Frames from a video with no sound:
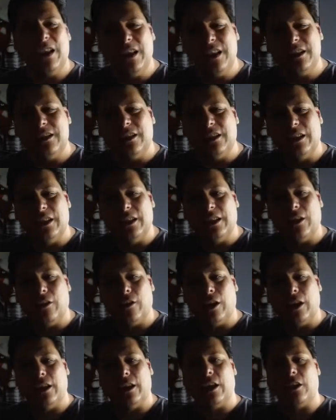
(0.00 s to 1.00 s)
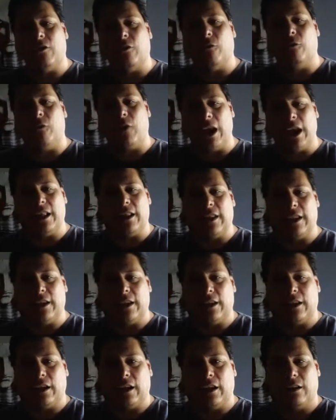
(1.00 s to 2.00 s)
is linear and that you're
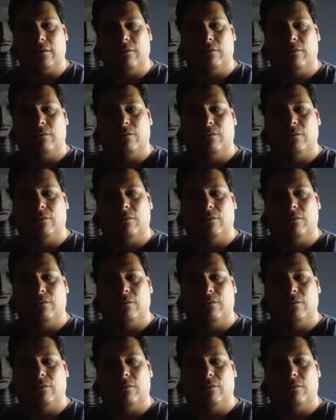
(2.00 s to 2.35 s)
violating that.